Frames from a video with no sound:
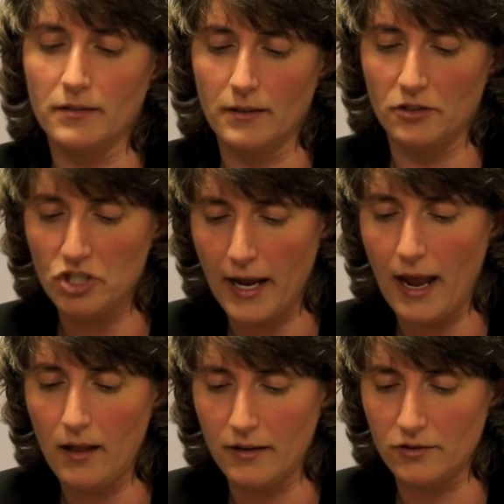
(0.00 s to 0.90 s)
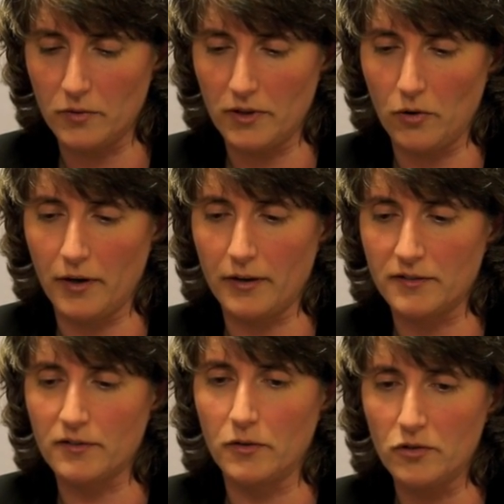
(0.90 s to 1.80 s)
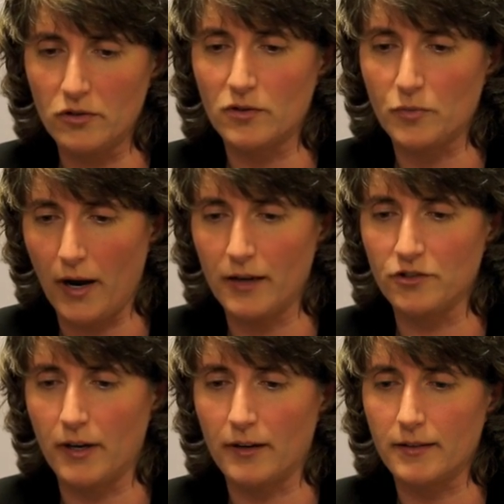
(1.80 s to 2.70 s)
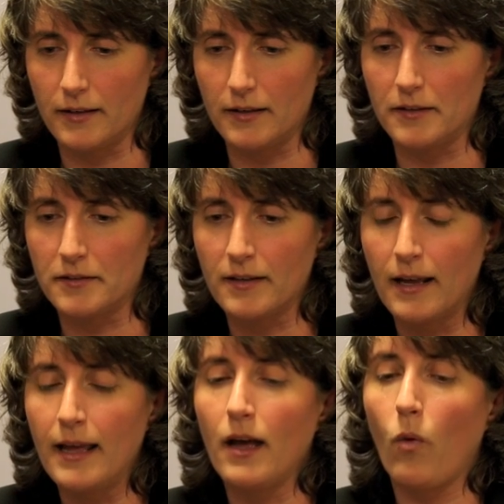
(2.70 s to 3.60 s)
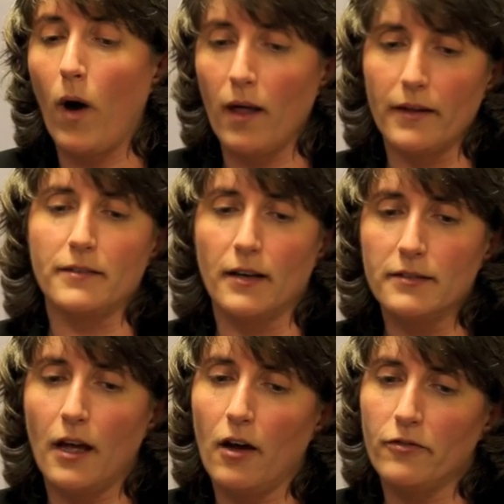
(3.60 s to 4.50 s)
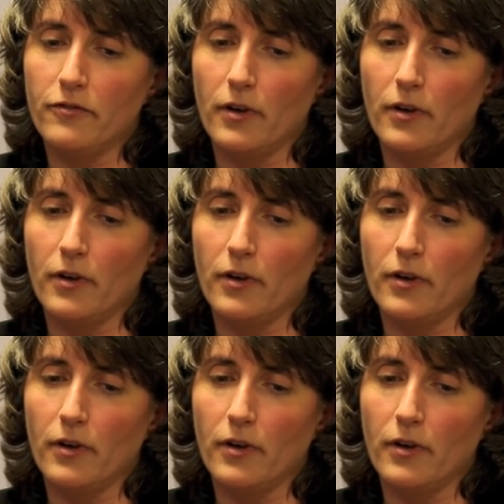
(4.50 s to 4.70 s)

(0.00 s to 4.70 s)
the challenge with the Oregon Solutions Project is, while it does have